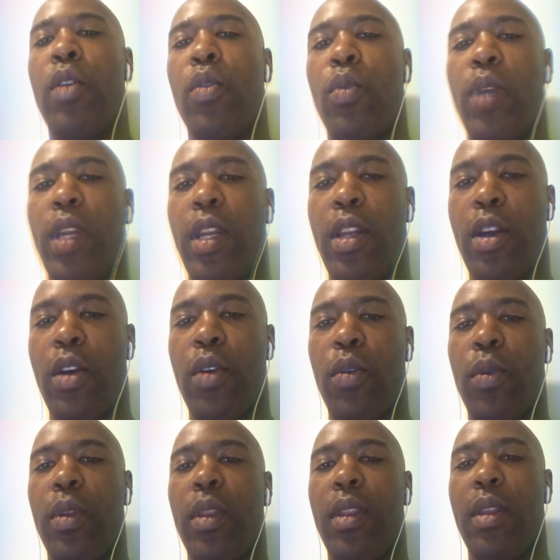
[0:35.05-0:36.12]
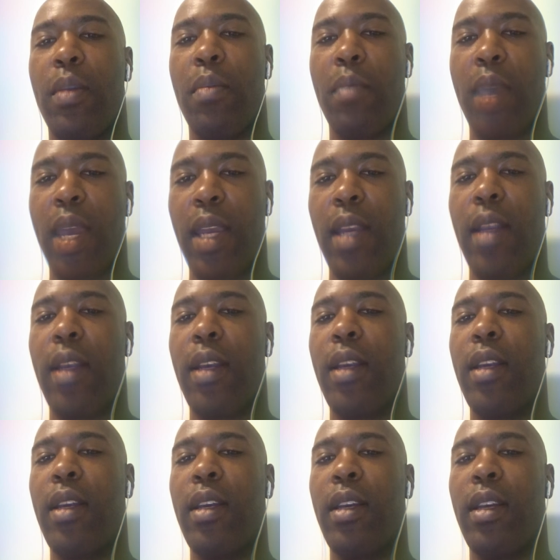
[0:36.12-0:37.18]
we know the manga
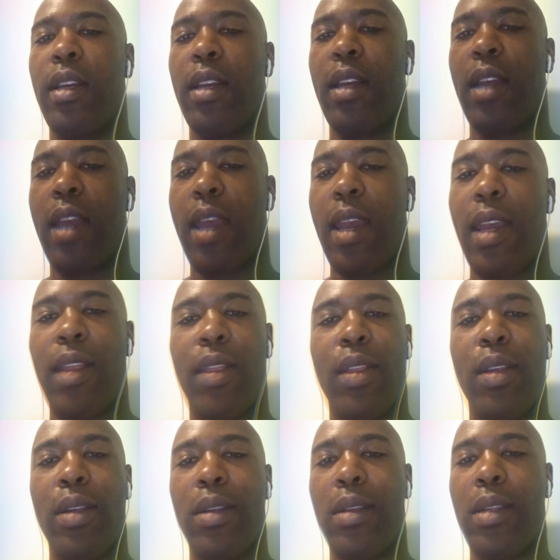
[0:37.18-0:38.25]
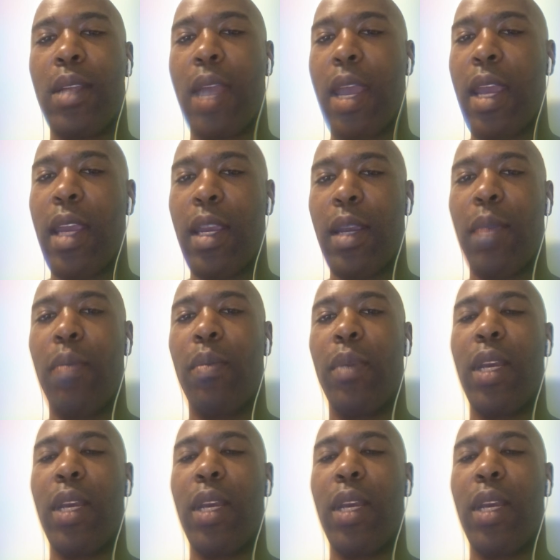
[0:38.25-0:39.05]
ain't the same.